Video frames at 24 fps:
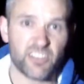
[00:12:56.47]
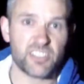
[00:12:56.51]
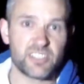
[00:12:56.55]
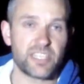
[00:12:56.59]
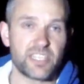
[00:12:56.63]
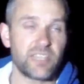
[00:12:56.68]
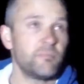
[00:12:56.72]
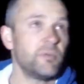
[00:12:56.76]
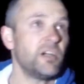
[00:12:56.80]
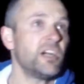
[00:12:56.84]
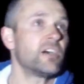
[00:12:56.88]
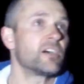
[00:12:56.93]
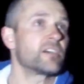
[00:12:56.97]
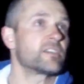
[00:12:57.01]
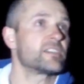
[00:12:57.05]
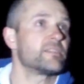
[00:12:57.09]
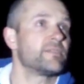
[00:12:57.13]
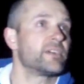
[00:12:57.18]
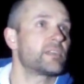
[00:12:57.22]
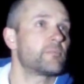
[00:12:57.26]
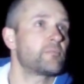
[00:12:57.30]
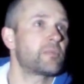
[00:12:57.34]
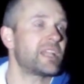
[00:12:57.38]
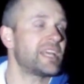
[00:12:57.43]
to the same marks.
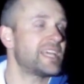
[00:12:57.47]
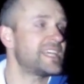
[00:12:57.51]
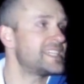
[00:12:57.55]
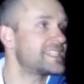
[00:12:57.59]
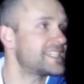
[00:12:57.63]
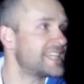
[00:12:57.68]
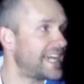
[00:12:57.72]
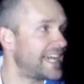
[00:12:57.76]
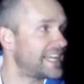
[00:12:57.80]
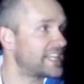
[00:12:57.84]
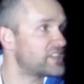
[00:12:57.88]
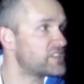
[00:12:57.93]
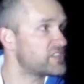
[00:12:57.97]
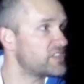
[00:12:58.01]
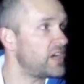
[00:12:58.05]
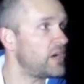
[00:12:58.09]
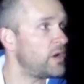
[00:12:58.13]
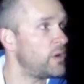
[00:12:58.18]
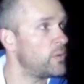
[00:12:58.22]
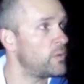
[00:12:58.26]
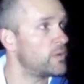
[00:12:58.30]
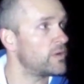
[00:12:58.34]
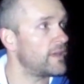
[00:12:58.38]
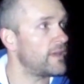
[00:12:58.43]
I've had a Plaice and a
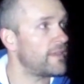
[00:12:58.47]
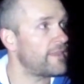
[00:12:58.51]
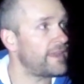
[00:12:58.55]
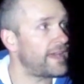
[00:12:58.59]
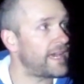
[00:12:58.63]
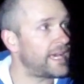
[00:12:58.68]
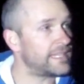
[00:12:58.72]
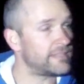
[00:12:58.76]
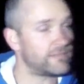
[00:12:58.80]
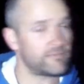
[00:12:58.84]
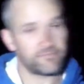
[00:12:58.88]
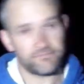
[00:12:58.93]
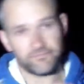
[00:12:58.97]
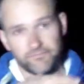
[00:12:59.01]
sole at that